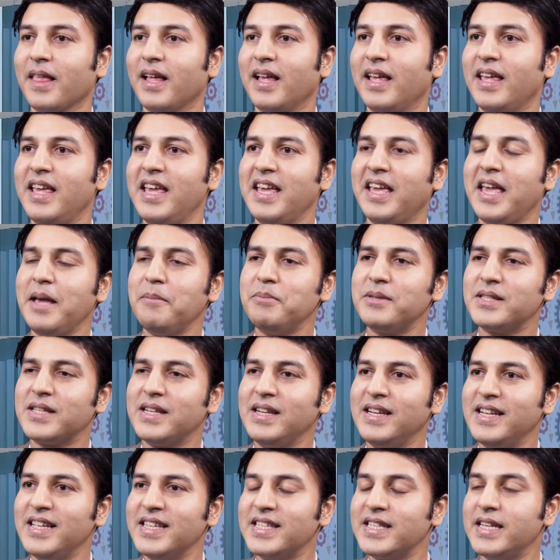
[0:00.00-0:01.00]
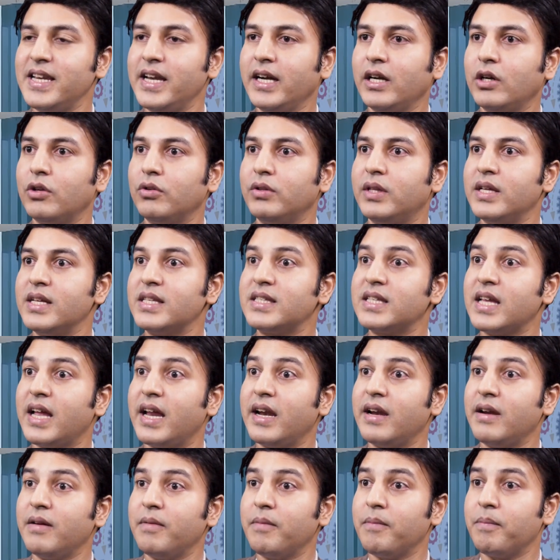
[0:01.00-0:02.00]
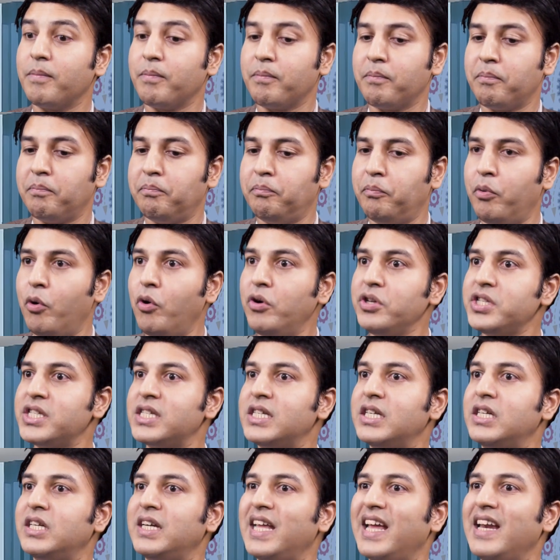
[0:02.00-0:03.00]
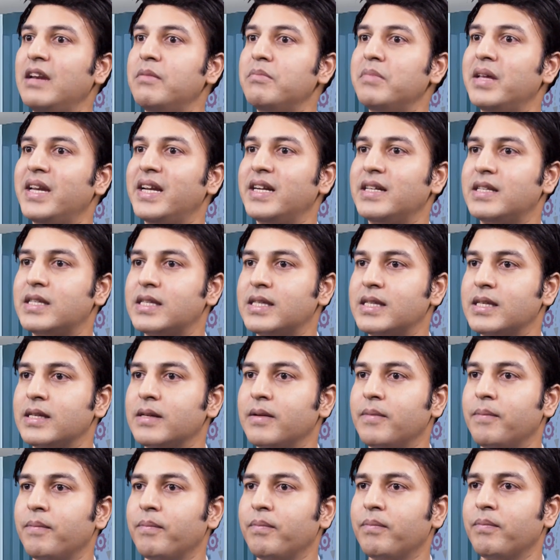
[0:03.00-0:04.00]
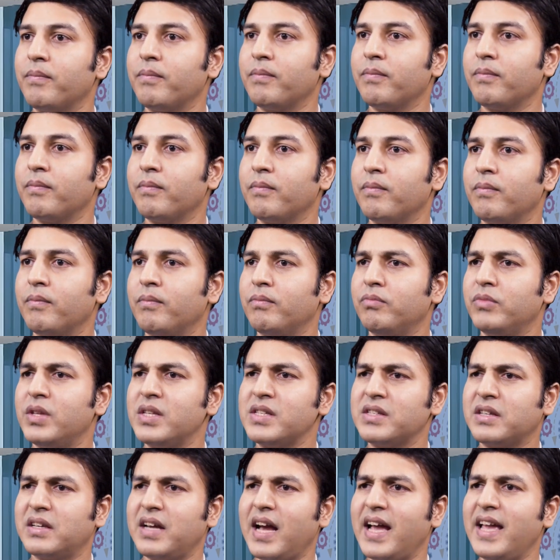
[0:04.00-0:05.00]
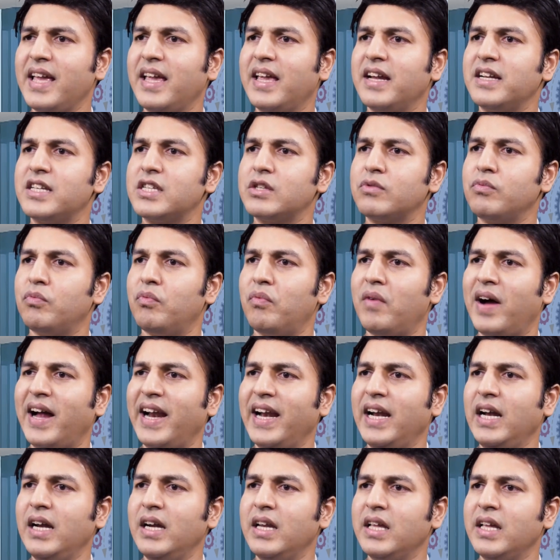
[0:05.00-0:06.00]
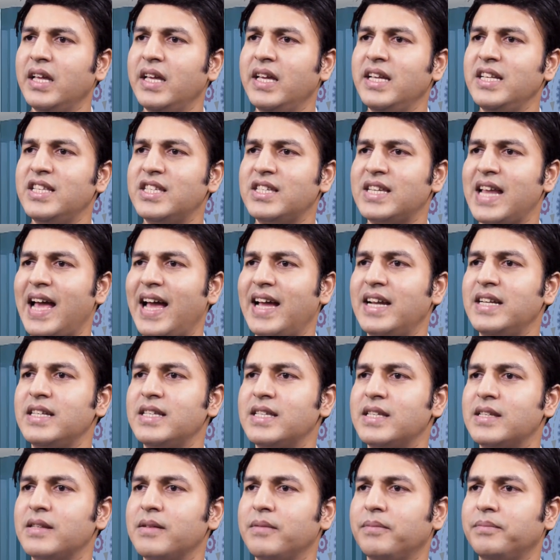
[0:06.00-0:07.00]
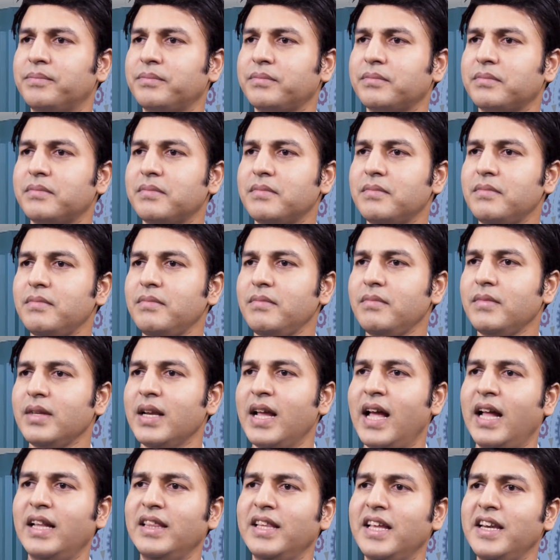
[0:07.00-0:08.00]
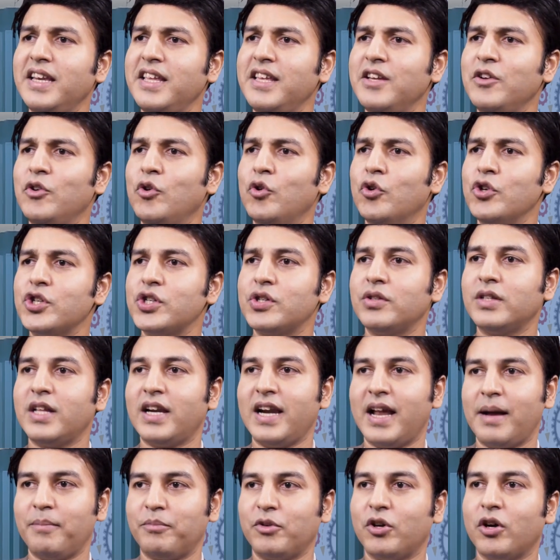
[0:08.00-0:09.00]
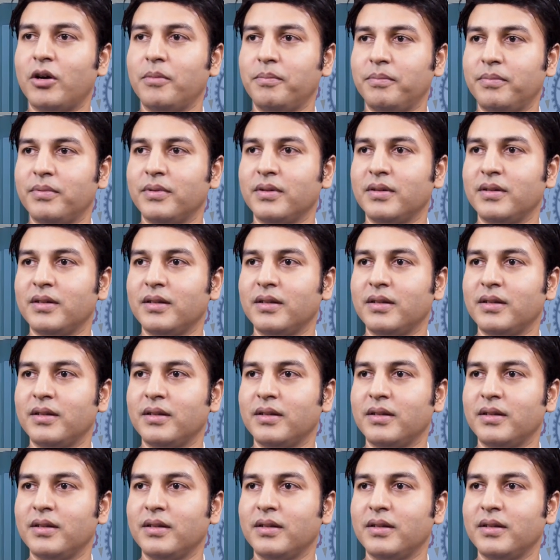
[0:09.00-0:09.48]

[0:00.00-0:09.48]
he keeps listening to this and post 10 minutes, this guy gets wild, he stands and then he goes to the laptop